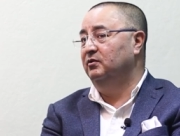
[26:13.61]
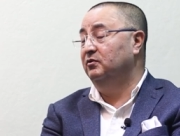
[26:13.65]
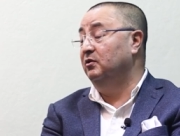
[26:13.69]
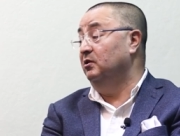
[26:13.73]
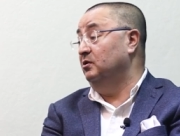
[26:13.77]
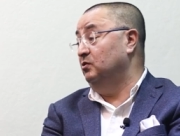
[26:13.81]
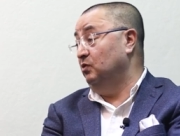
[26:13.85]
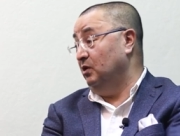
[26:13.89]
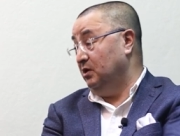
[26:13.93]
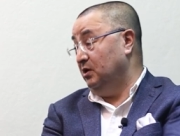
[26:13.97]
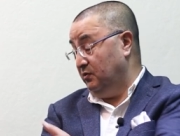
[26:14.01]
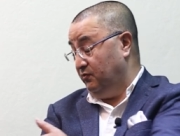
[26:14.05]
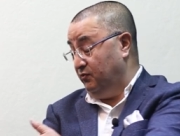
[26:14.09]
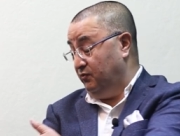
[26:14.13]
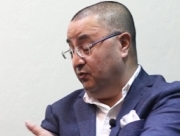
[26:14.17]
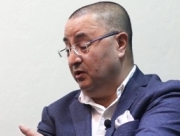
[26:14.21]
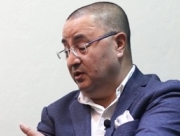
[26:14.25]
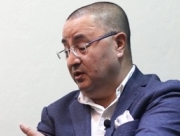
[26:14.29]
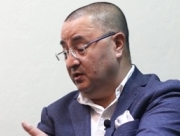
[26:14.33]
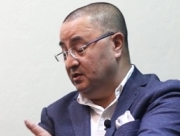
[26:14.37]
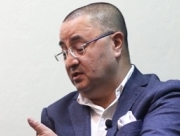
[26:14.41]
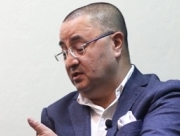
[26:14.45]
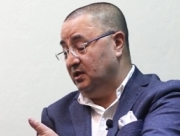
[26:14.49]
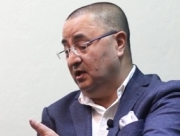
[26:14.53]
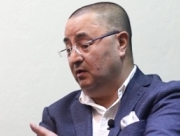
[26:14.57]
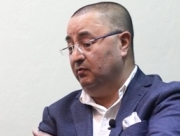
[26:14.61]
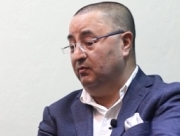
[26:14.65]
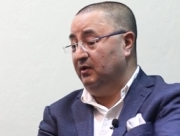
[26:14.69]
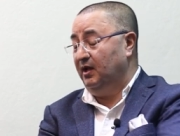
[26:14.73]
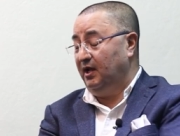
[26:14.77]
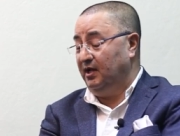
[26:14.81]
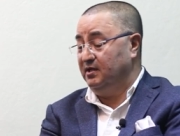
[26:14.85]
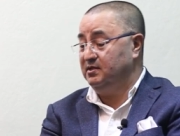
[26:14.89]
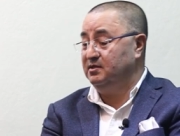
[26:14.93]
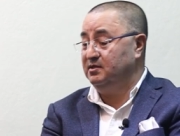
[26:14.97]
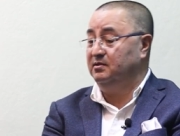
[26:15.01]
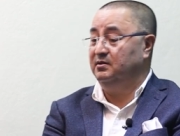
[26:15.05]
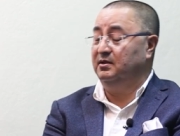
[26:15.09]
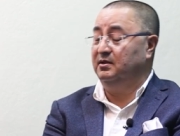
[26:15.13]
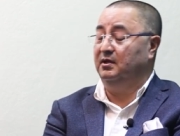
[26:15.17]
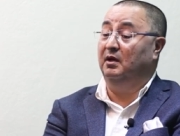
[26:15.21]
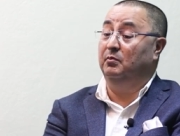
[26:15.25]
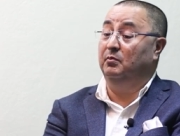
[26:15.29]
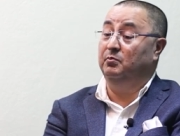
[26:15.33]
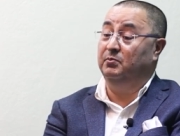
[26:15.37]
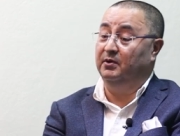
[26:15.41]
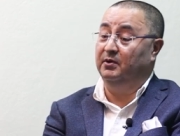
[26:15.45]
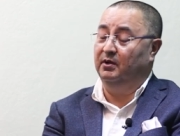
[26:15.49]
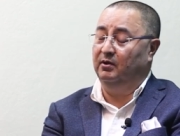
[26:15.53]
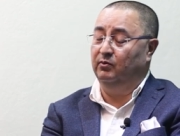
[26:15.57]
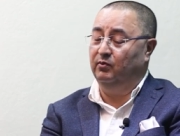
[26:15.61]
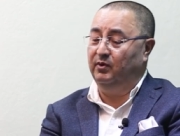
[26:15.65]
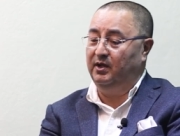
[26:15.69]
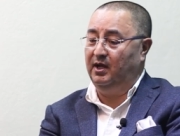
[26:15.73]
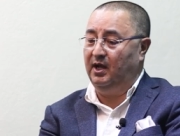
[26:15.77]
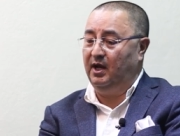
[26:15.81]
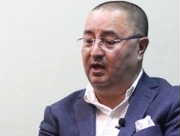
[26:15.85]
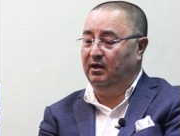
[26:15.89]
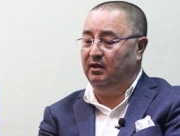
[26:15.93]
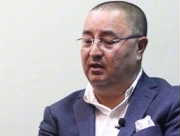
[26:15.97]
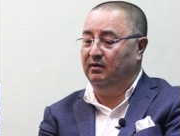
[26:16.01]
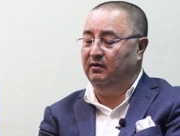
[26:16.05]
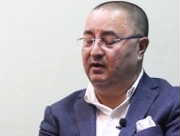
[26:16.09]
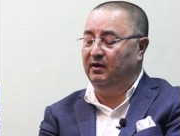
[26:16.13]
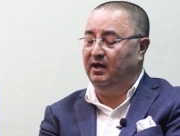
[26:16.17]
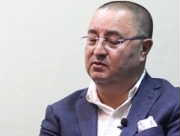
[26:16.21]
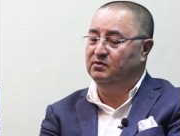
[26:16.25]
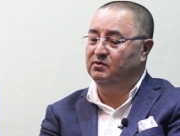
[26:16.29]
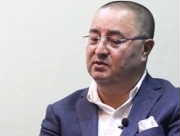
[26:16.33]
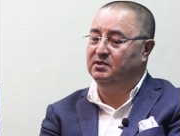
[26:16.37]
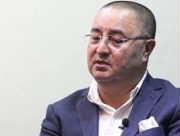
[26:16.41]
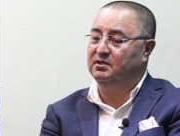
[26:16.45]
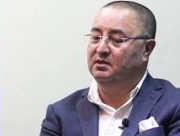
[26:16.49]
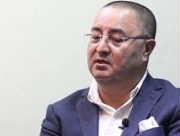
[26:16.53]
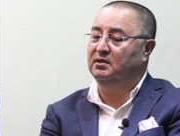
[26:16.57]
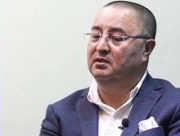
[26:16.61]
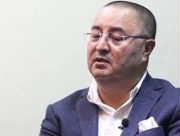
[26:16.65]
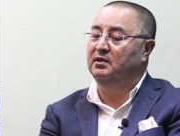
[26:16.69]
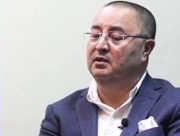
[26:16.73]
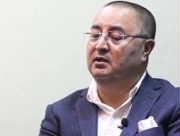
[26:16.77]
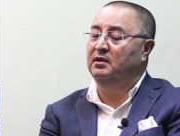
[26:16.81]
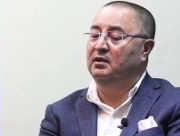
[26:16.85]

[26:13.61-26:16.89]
So 24 Four, itself, last 24 April, we had a graduation.